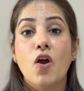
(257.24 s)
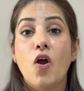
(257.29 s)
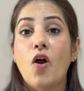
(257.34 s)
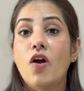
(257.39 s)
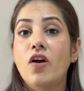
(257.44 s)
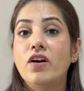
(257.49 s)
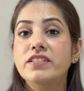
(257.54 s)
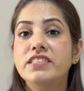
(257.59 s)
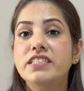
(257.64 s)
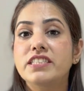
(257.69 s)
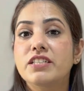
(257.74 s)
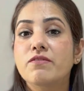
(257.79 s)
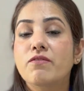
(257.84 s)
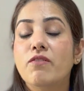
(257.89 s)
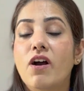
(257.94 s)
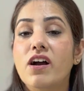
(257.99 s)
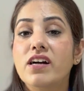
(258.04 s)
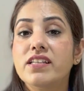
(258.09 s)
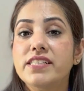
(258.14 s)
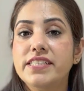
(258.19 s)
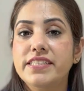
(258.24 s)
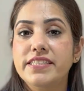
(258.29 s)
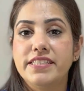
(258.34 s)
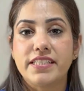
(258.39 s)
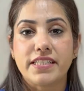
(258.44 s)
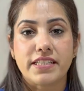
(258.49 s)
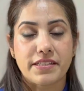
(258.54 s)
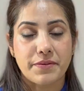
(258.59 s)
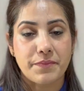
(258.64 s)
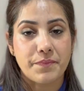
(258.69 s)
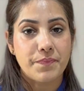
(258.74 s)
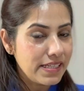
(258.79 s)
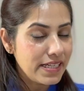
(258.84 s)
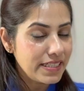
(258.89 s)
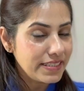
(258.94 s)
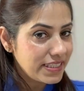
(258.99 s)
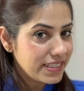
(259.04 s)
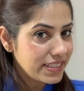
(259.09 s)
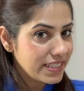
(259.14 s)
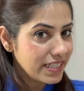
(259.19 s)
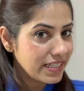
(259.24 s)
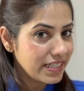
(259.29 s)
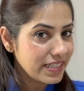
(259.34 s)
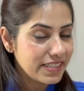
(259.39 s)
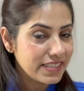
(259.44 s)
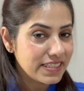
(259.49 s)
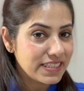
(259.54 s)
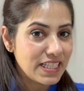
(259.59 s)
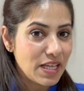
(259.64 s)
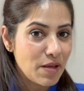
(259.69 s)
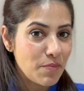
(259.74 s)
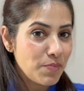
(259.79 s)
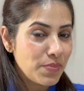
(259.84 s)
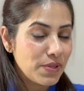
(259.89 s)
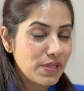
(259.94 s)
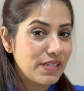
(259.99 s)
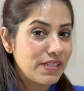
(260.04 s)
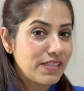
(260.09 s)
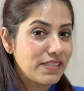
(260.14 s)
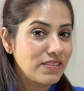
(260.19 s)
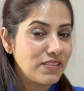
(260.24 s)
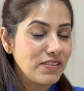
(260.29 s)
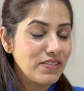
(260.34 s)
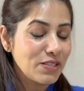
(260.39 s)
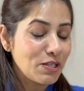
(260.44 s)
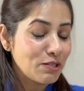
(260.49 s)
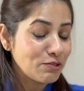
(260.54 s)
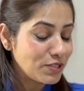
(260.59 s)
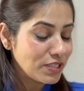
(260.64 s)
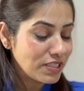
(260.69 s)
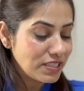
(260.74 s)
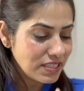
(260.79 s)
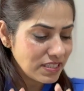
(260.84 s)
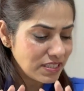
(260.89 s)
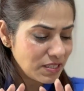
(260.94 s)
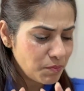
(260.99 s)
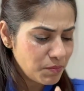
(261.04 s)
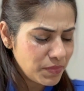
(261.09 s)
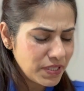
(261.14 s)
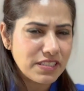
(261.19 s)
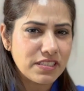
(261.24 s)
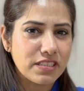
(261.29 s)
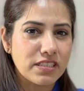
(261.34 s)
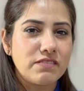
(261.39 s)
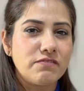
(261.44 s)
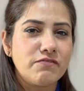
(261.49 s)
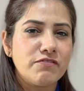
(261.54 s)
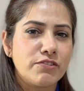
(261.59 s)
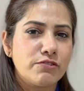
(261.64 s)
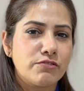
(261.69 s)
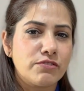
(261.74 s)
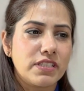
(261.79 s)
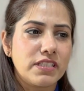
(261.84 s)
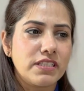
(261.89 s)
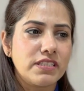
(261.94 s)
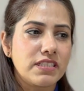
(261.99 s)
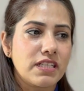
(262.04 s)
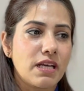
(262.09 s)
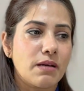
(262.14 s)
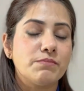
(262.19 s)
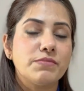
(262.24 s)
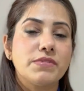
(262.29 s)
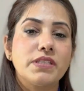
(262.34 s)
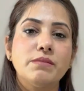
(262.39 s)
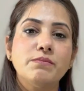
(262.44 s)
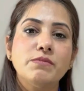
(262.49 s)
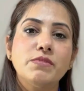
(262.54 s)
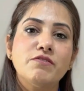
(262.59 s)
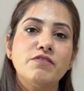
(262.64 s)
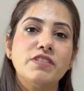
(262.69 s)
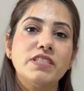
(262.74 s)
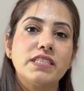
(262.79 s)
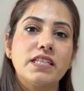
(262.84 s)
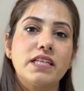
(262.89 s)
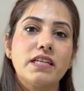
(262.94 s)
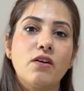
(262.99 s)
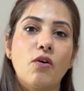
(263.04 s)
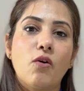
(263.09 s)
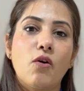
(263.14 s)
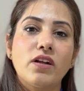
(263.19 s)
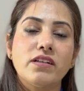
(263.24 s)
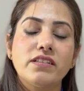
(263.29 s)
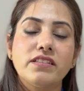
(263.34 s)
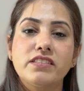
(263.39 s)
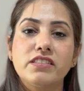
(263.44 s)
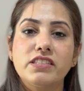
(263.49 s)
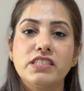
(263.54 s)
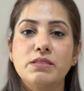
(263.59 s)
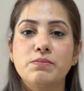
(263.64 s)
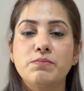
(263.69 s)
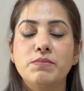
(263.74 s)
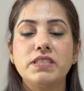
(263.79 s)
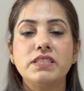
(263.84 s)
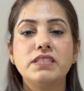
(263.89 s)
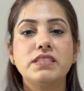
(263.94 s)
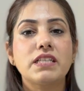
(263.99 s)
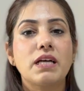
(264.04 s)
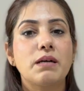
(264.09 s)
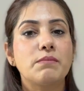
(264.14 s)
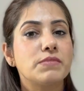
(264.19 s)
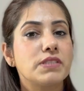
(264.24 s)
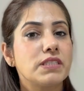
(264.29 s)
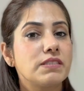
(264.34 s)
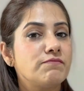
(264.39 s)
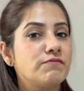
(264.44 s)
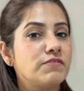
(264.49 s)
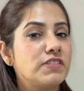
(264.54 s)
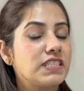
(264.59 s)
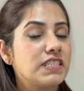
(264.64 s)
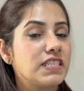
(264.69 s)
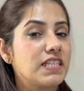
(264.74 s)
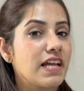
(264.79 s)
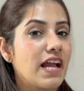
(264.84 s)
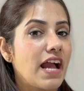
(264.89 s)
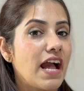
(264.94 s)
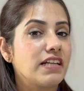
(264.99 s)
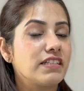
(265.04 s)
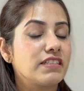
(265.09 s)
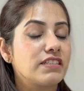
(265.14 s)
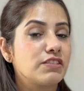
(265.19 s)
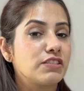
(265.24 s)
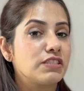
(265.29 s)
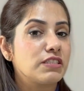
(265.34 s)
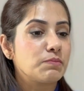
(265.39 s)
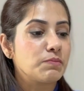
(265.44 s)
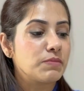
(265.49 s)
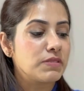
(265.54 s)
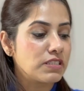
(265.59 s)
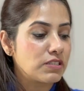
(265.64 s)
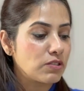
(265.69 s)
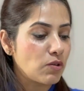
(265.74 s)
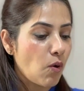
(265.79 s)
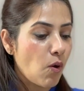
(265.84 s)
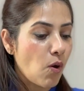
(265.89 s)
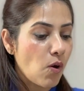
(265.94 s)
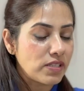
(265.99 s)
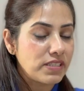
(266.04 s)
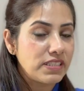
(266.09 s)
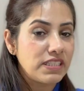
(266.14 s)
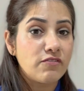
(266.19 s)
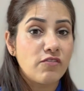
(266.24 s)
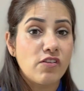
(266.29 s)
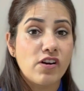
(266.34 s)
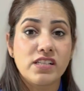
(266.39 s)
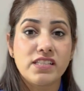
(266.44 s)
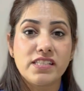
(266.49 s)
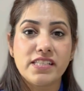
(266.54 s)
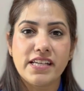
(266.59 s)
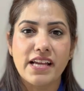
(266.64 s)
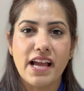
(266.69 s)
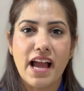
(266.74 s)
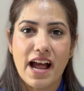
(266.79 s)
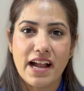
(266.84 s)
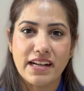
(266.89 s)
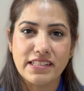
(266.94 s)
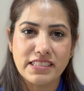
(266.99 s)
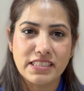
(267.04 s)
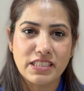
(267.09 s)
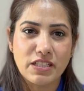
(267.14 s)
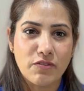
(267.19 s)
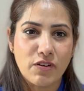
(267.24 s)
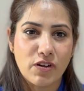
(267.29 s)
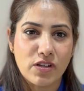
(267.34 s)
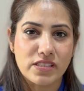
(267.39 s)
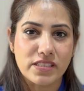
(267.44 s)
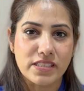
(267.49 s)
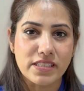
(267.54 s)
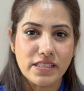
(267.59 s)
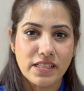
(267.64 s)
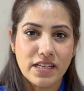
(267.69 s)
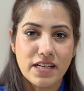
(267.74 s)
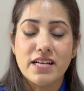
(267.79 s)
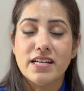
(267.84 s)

on Diwali Day. Let's take an example here. Now this is a bit confusing. Sometimes we say on Christmas, sometimes we say at Christmas, on Diwali, at Diwali.